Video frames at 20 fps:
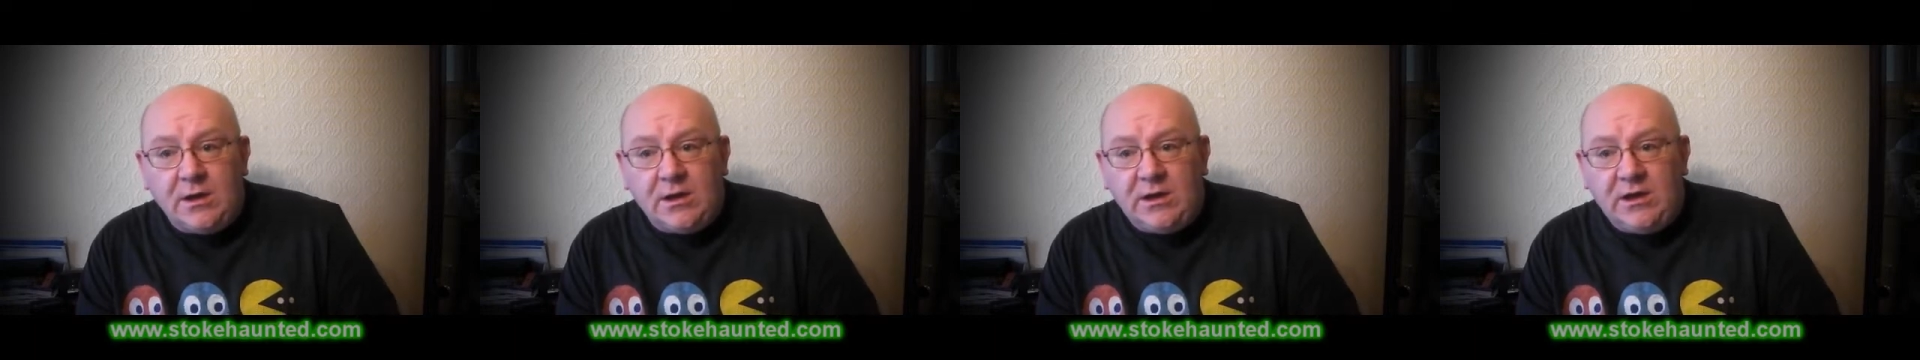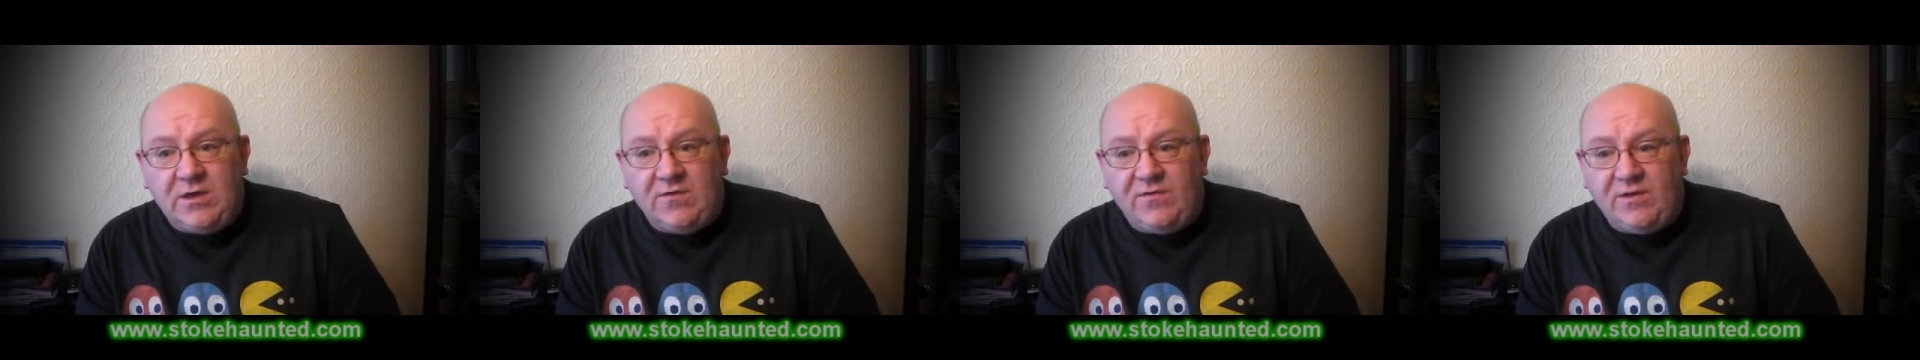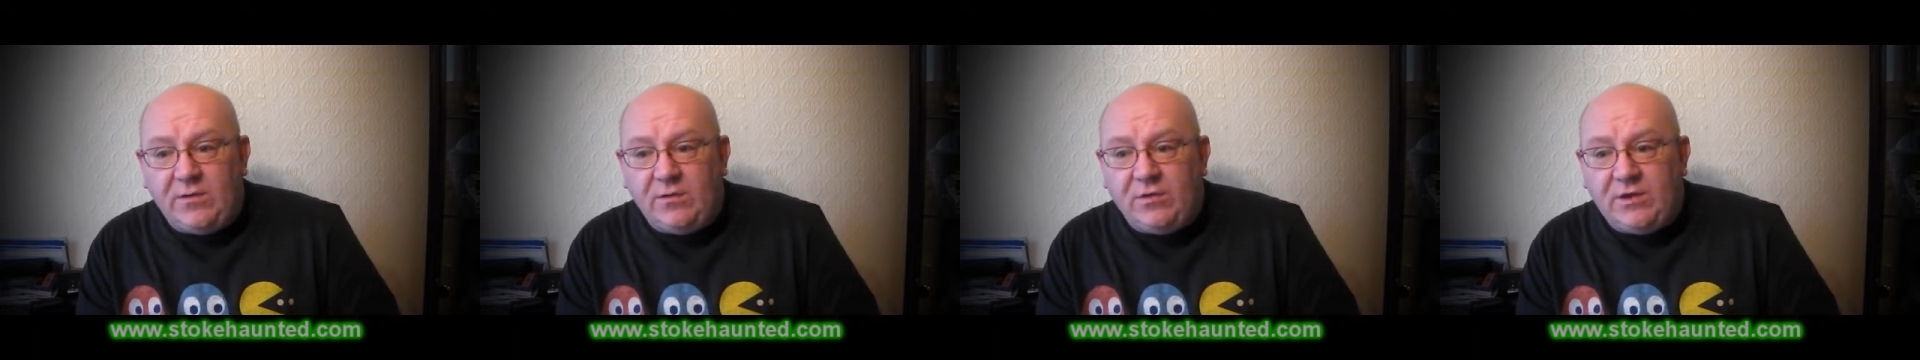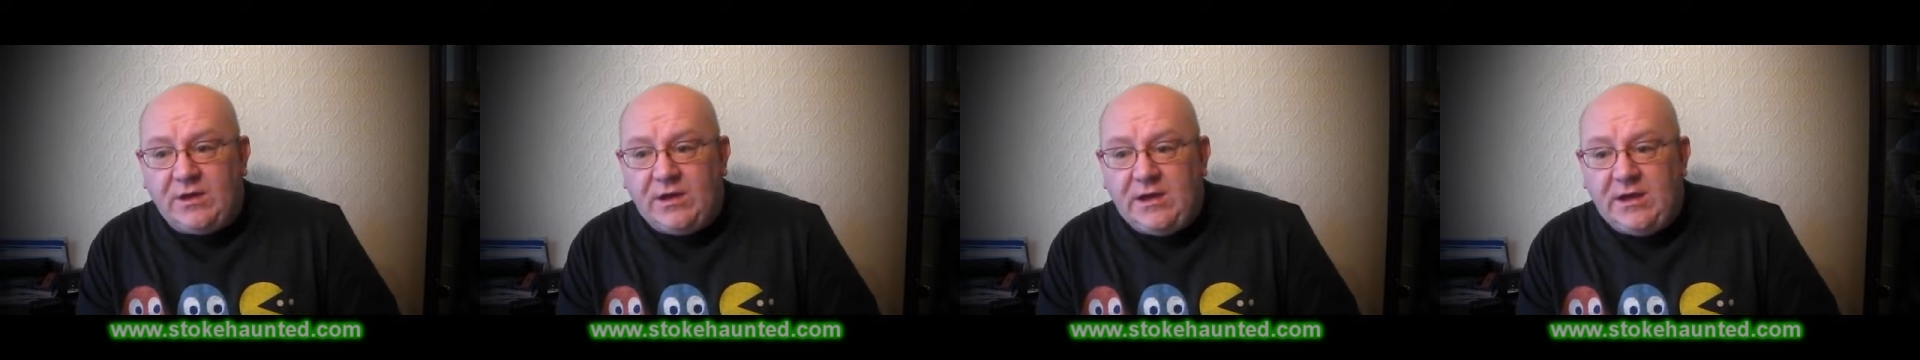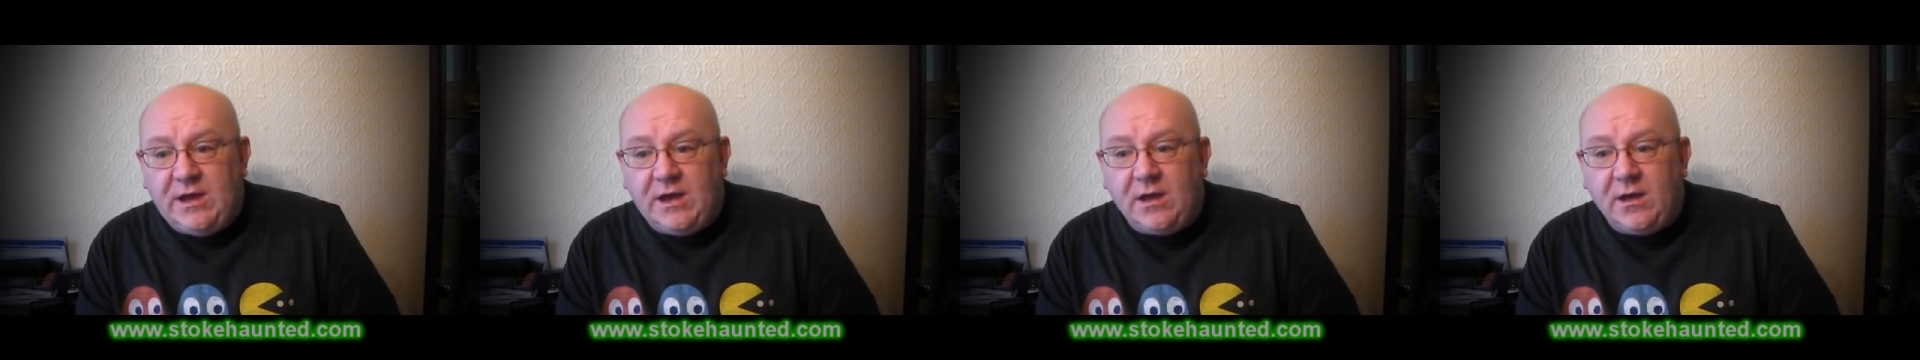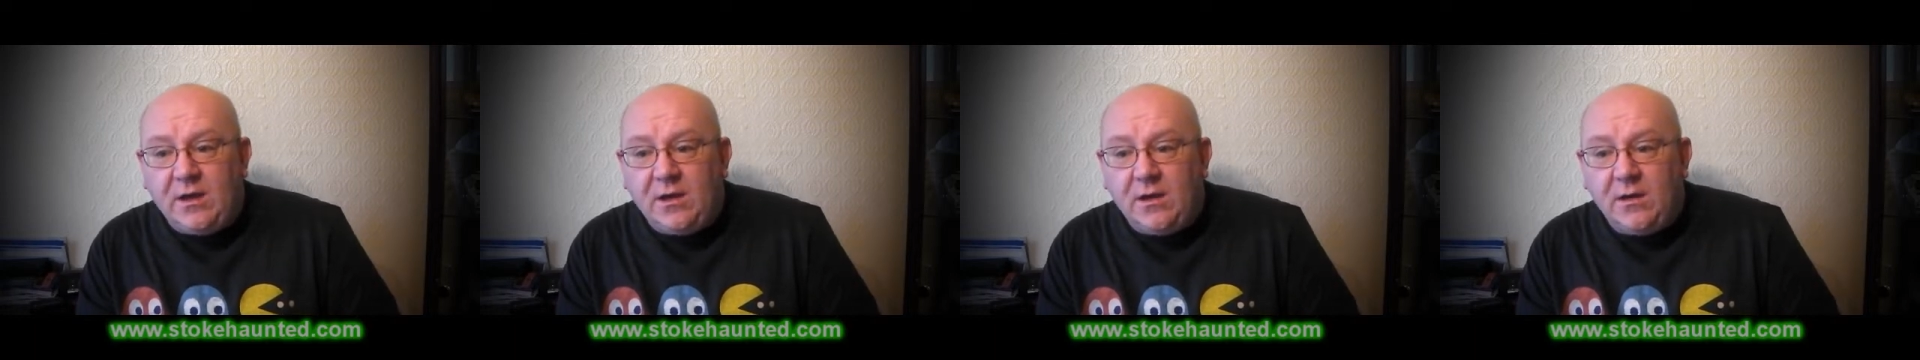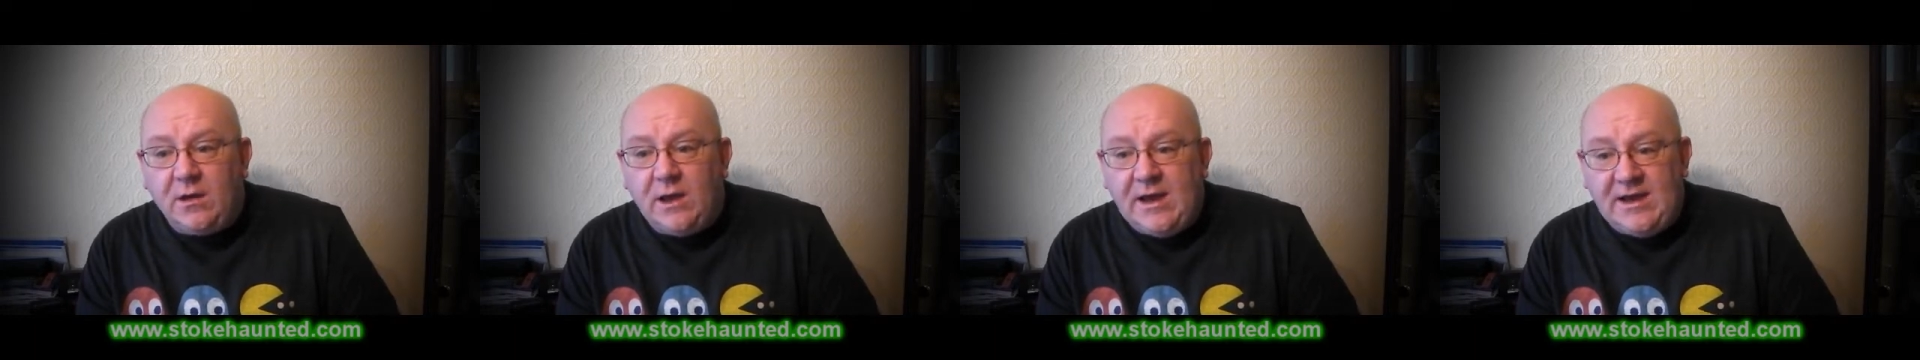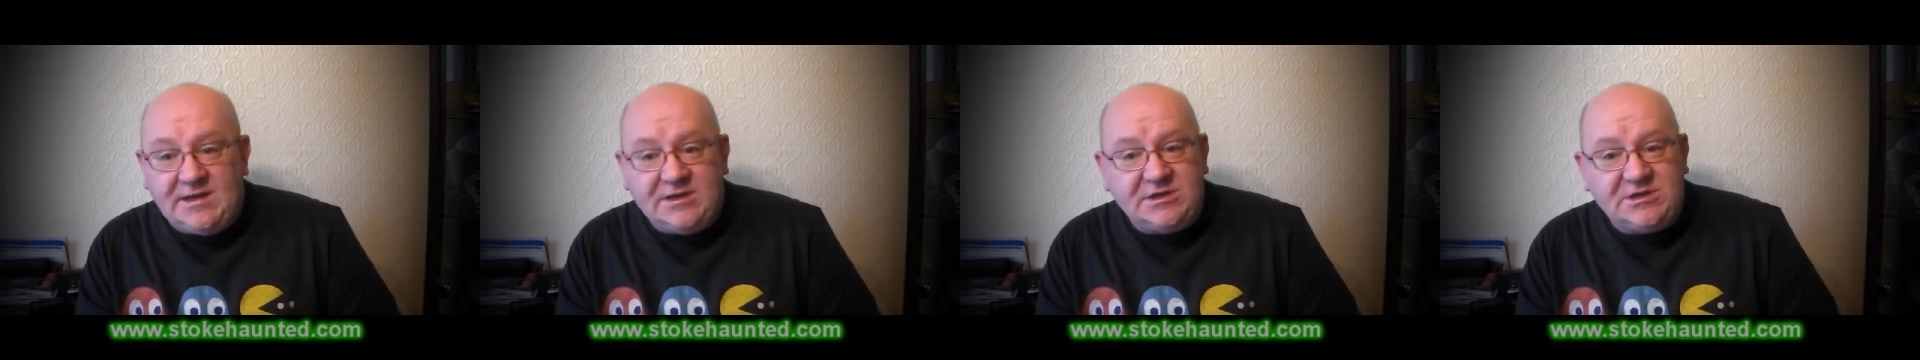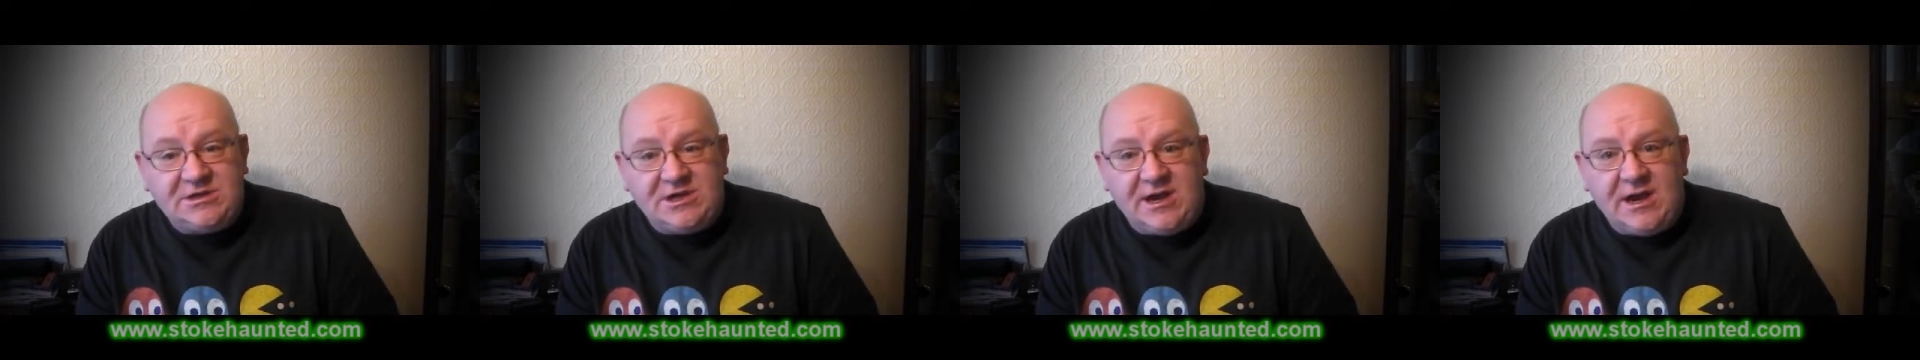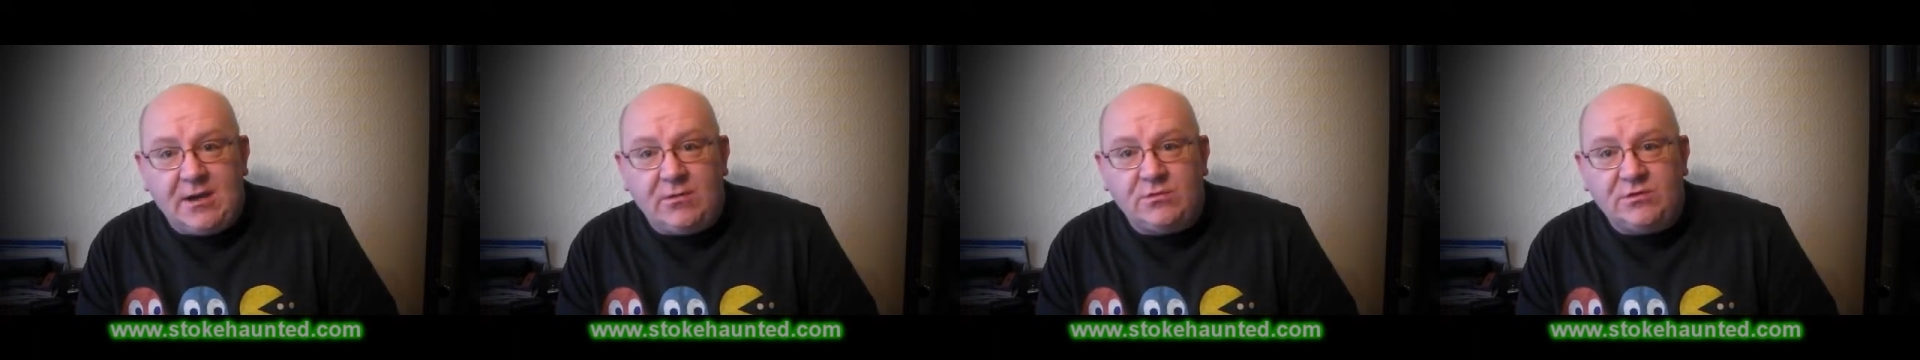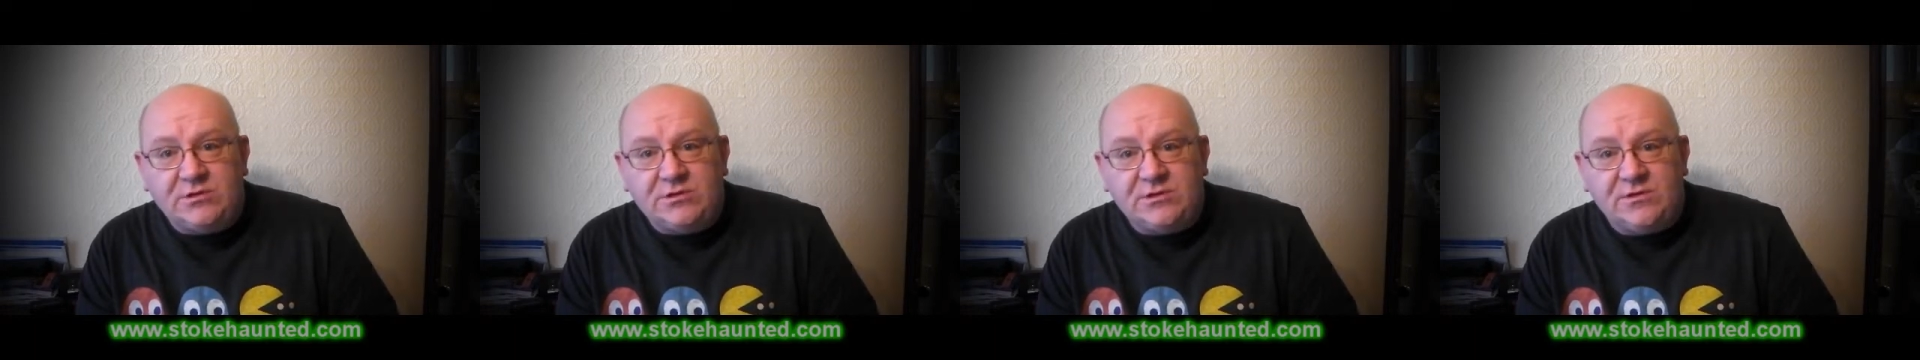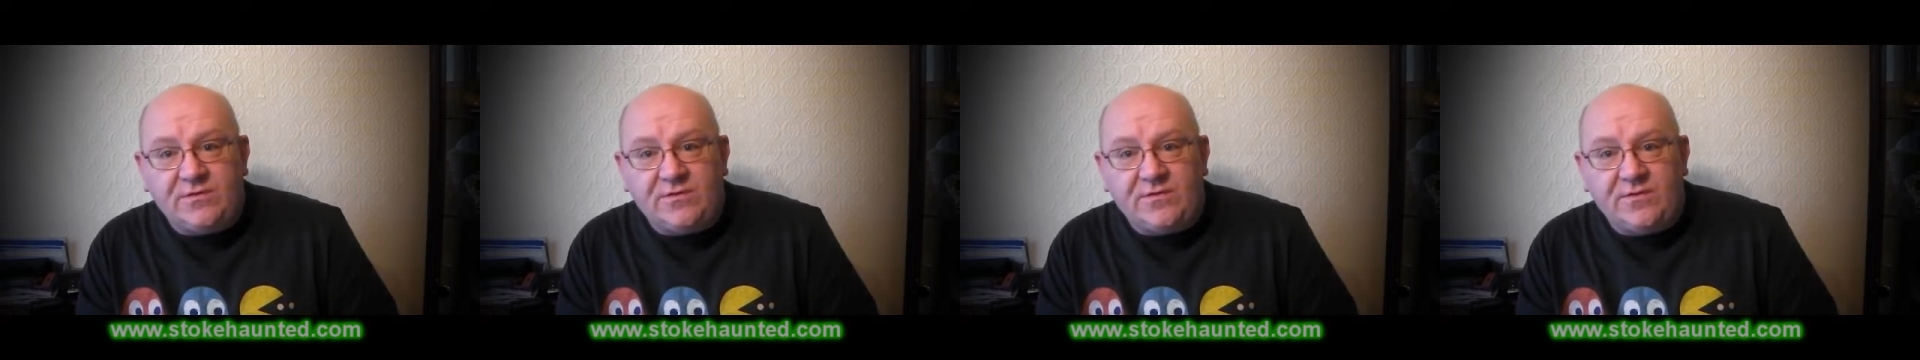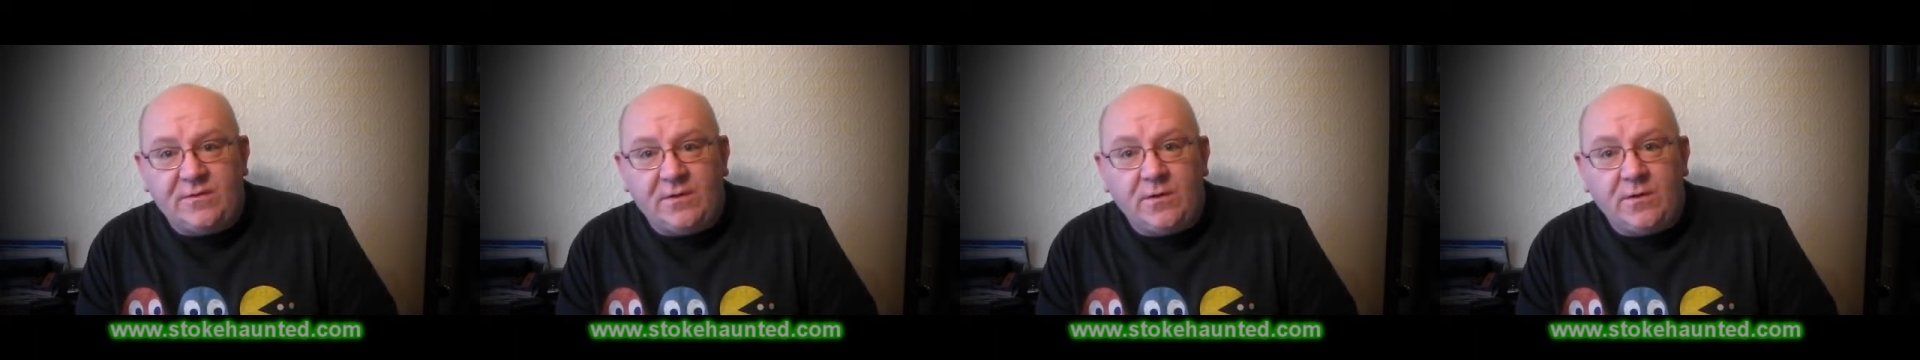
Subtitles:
give you the ins and outs of